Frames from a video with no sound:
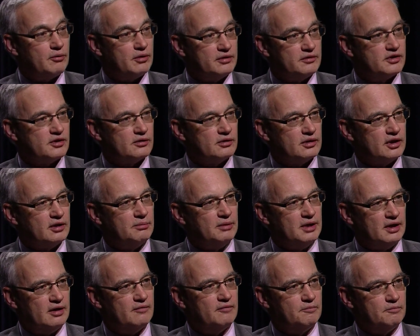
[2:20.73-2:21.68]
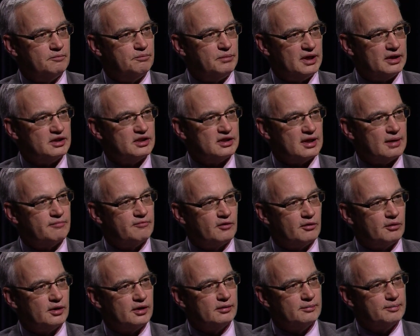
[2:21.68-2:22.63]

would certainly be a big step forward.